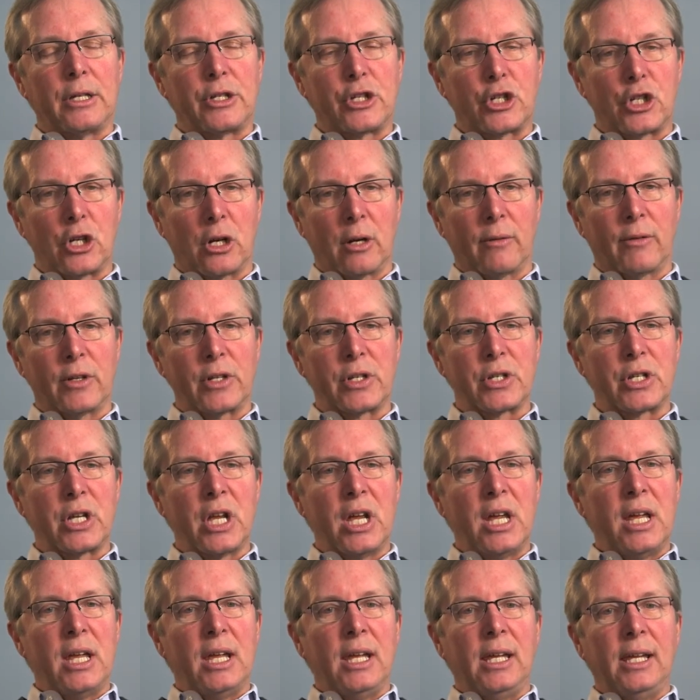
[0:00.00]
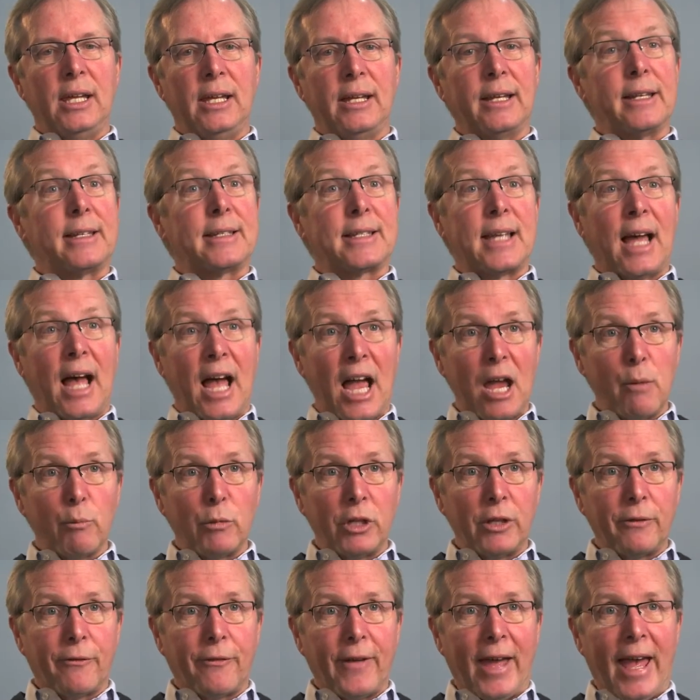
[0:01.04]
service in a
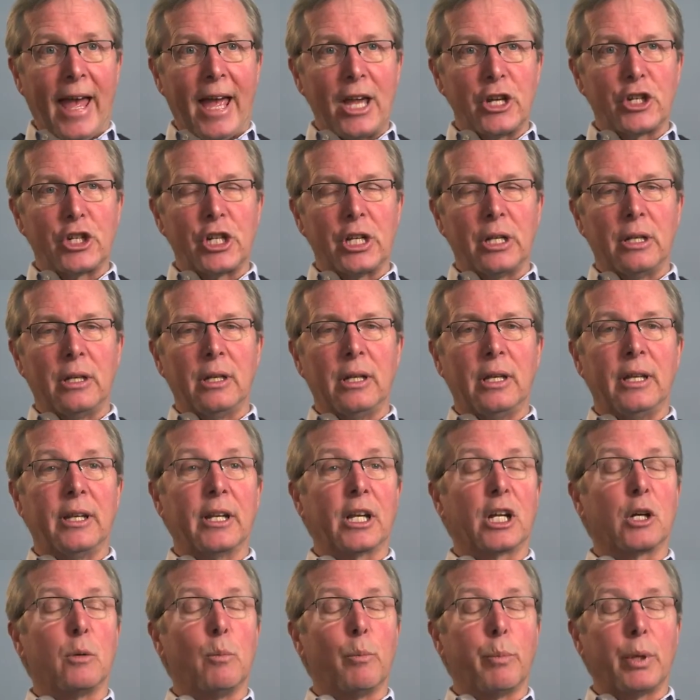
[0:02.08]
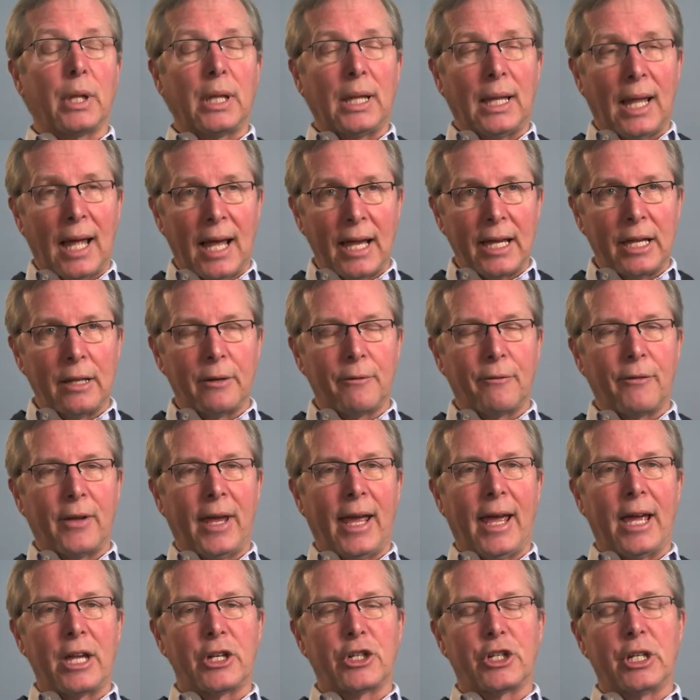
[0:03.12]
timely fashion, in a compliant
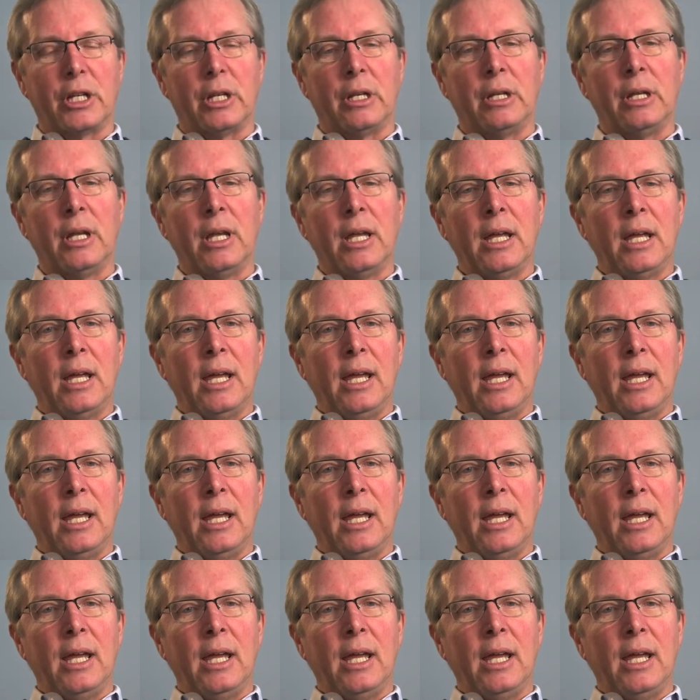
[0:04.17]
fashion,